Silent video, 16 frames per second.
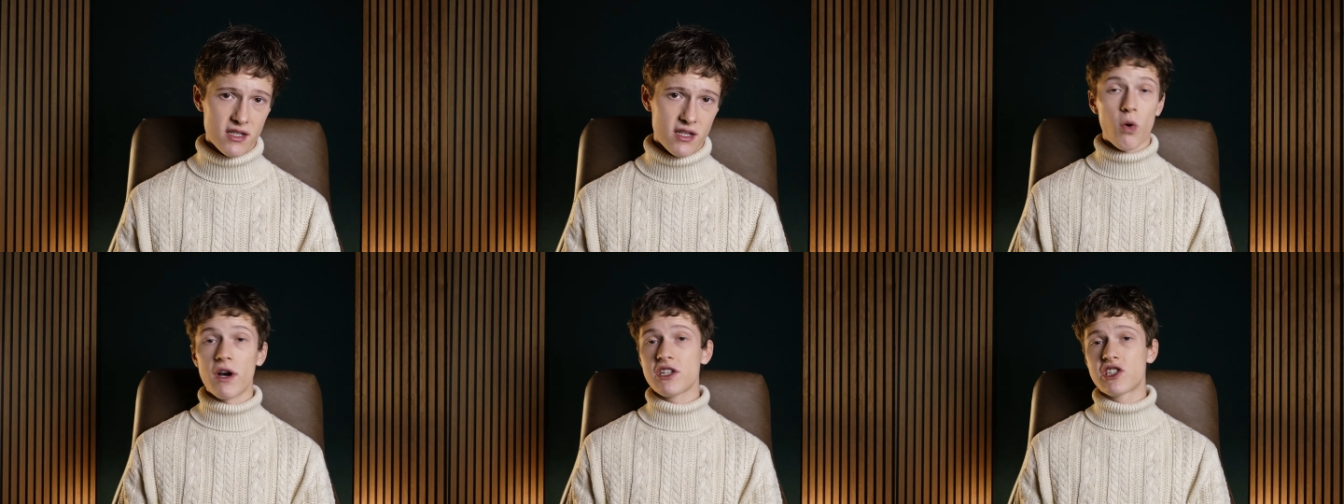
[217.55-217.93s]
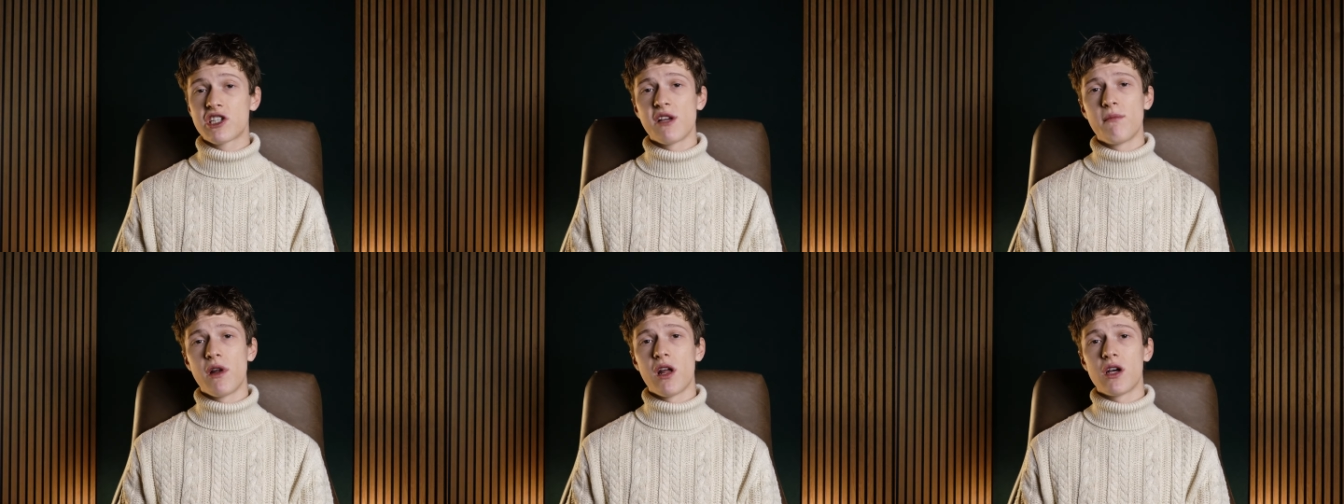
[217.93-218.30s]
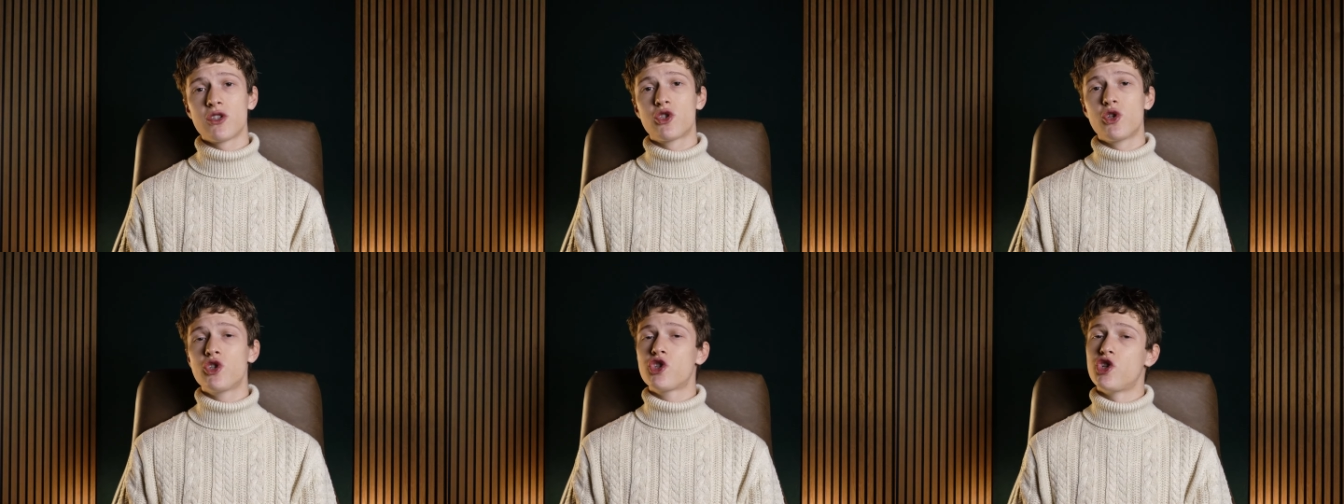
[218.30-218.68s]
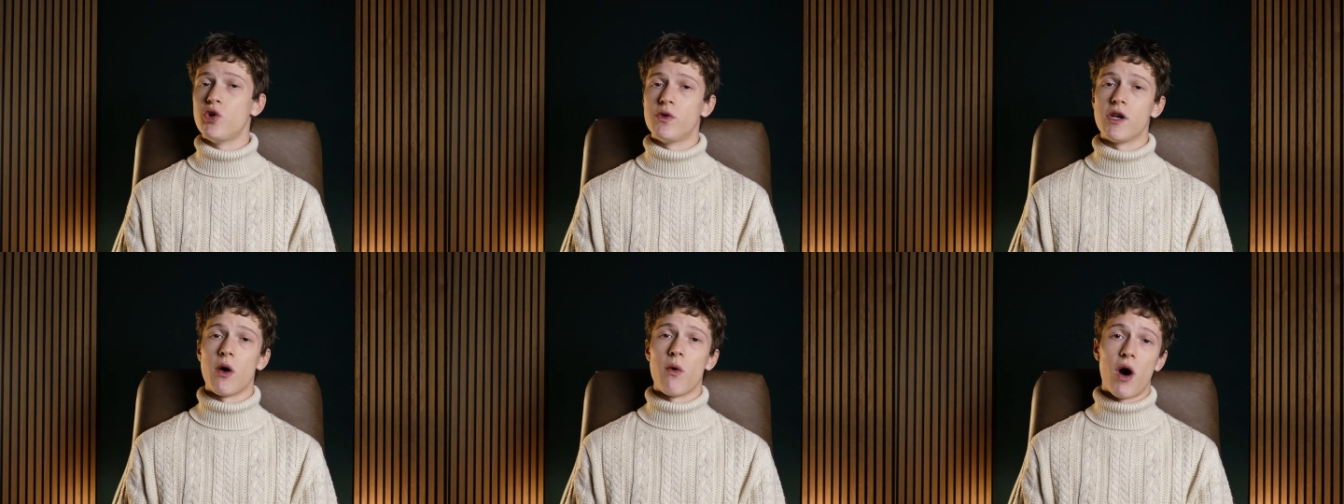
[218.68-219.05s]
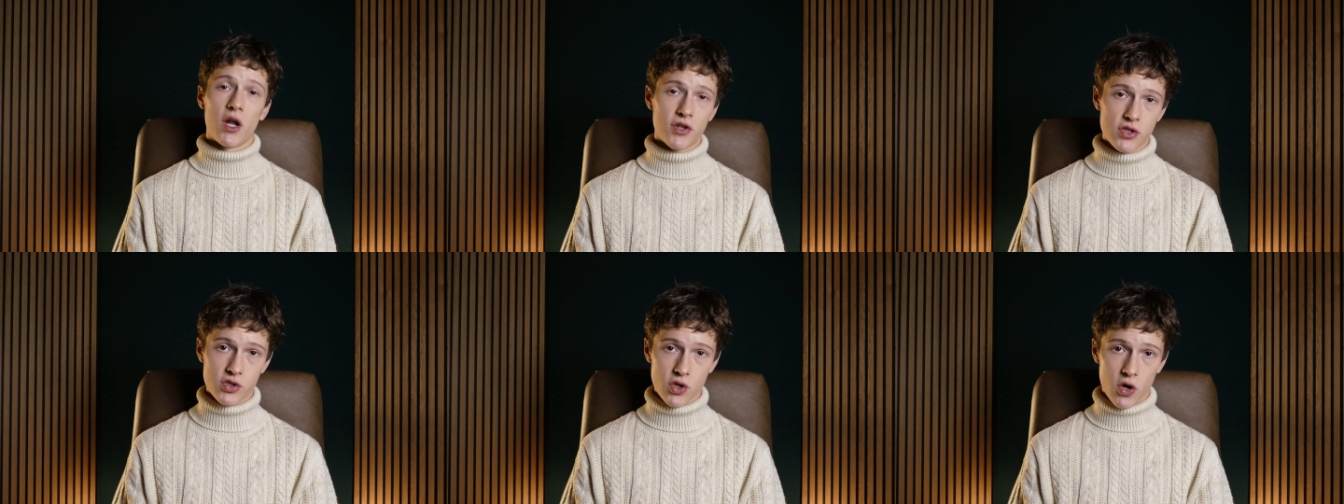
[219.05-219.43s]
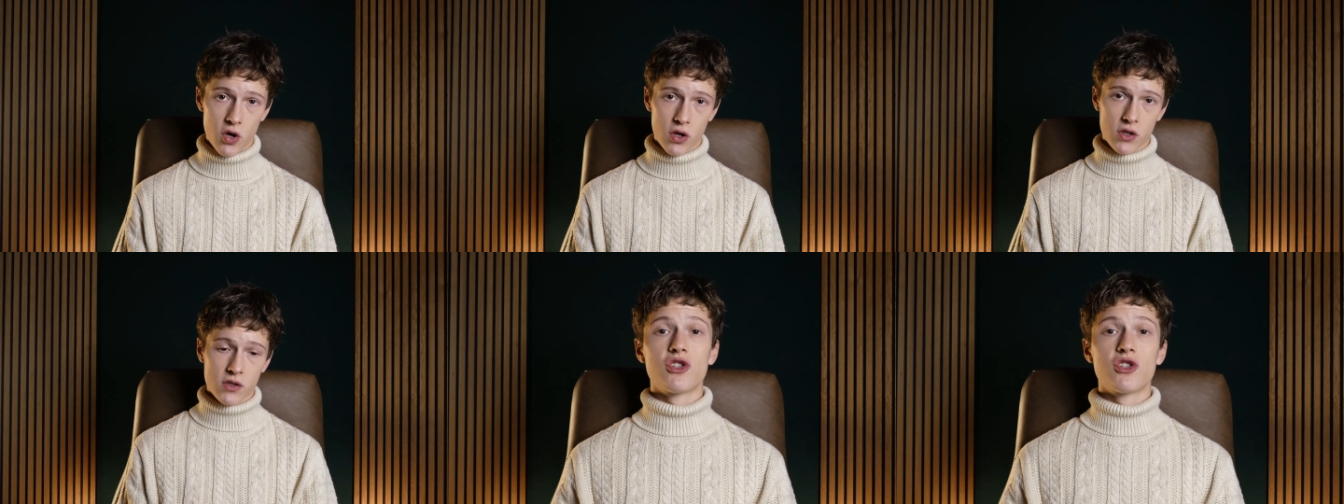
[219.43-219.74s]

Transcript: quite similar to Studio Underdog.